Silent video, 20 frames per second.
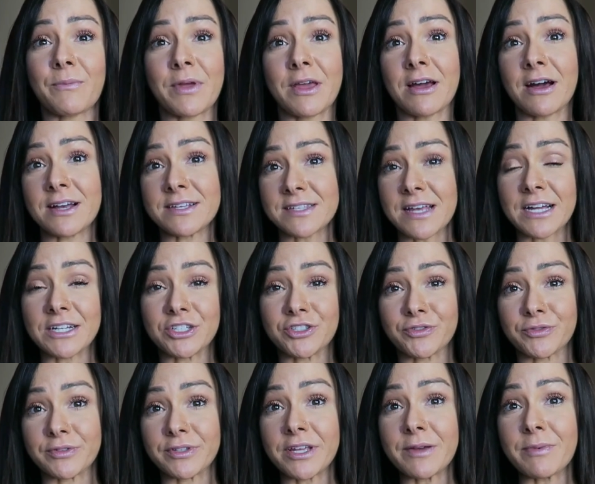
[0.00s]
because I
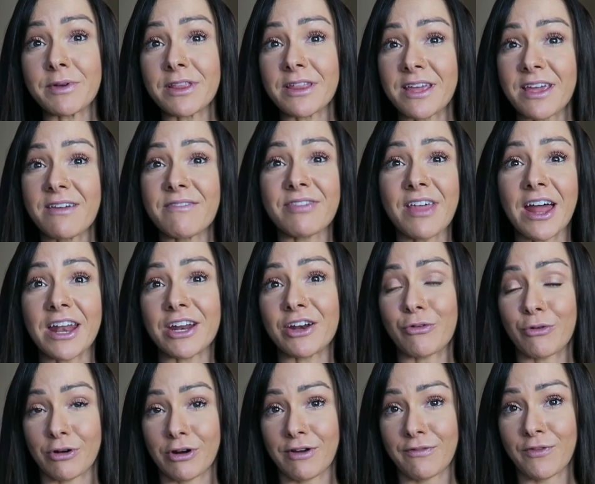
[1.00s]
truly believe that in
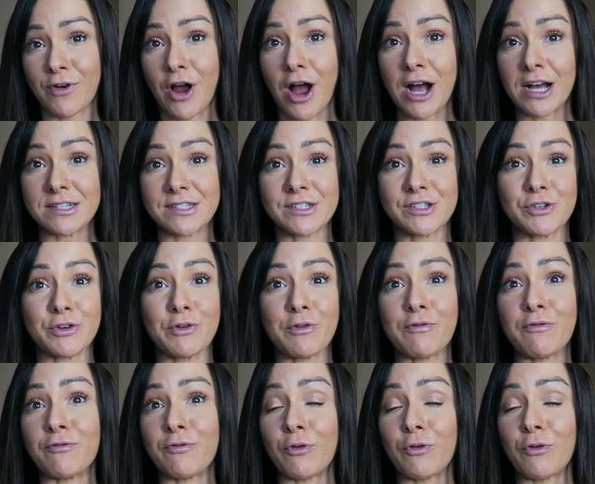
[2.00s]
order for us to